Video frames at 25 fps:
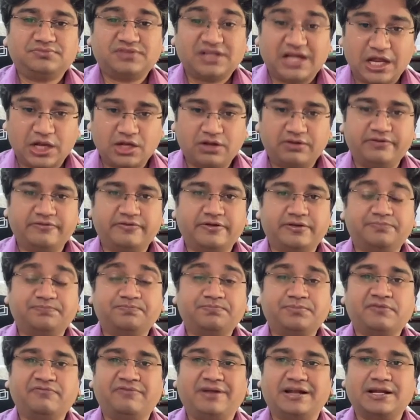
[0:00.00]
Hello everyone,
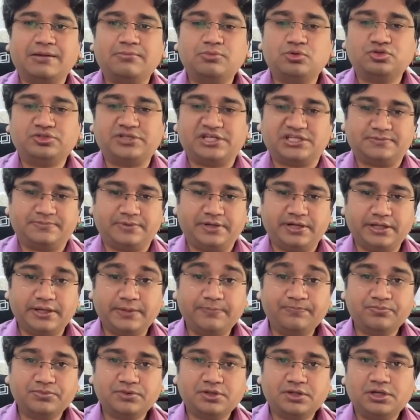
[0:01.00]
welcome to Chesspedia.
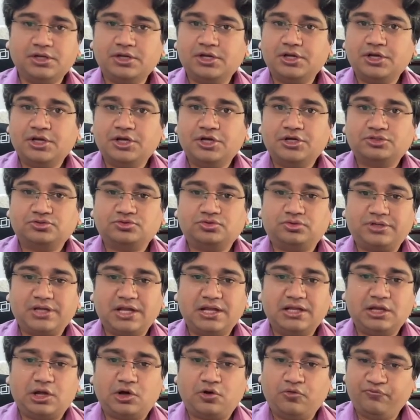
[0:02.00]
So
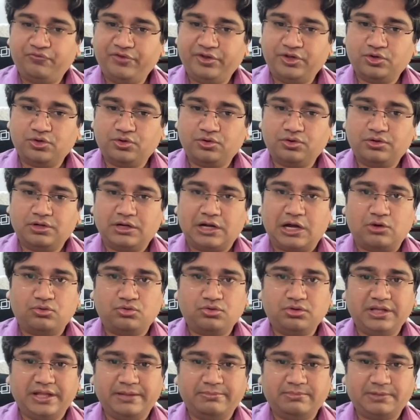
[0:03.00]
till now we know how
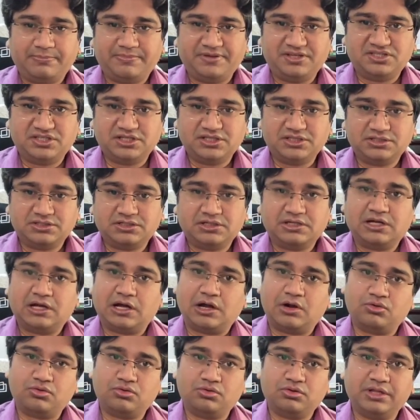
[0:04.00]
to name the pieces,
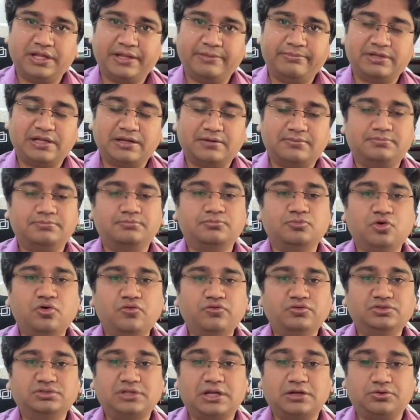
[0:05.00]
how to name the
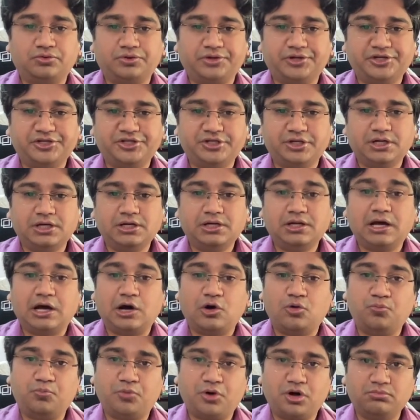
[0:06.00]
moves, the notation,
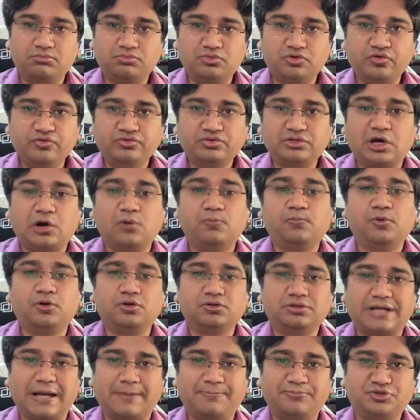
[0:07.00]
how pawn moves, how pawn
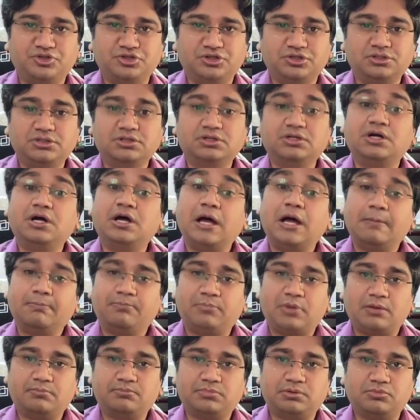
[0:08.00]
capture,
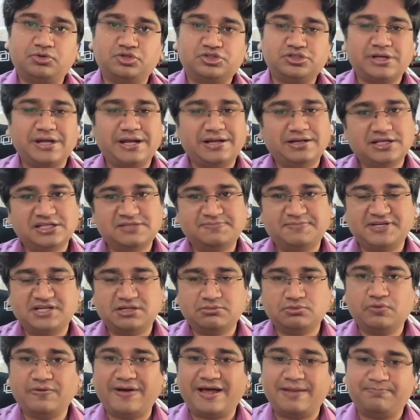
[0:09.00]
pawn promotion and the
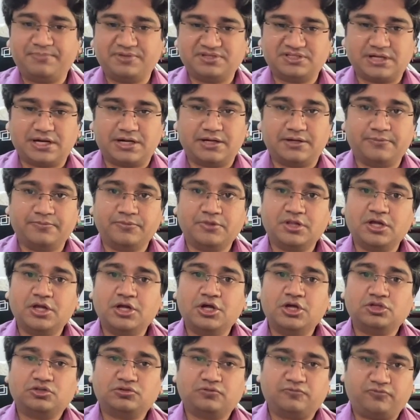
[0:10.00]
special move and passant.
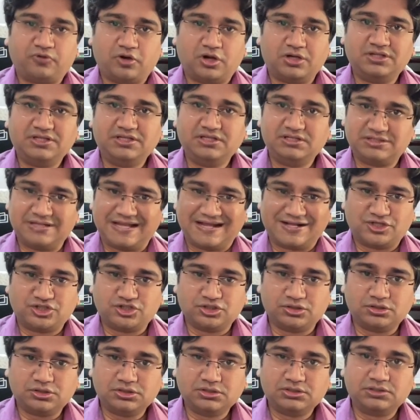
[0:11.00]
So for these
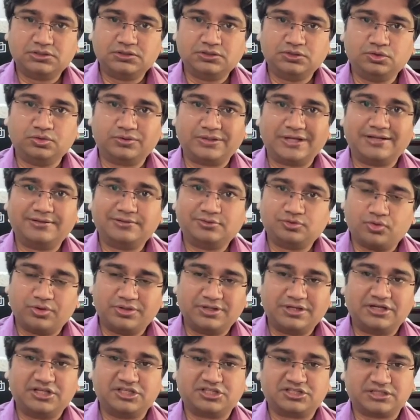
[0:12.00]
lectures you can go in
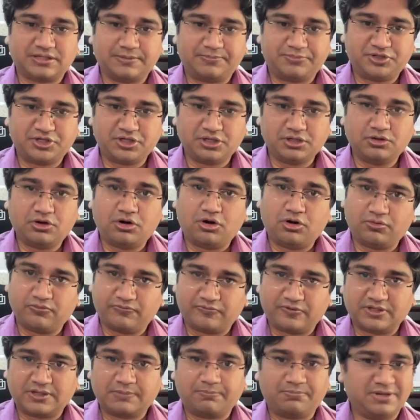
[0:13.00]
the description or
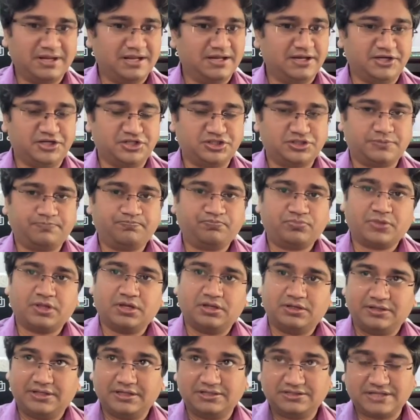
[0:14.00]
for the playlist.
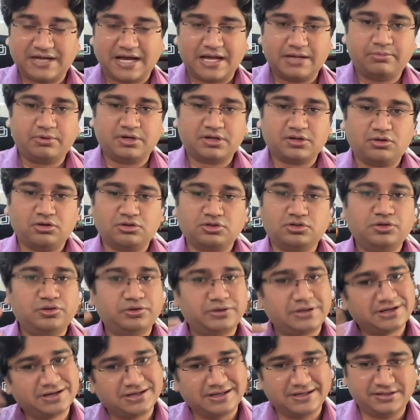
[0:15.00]
There is a I button also, you
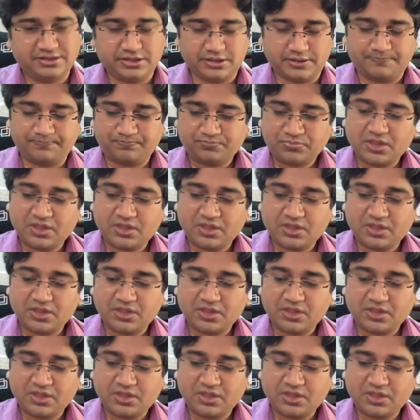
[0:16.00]
can click there.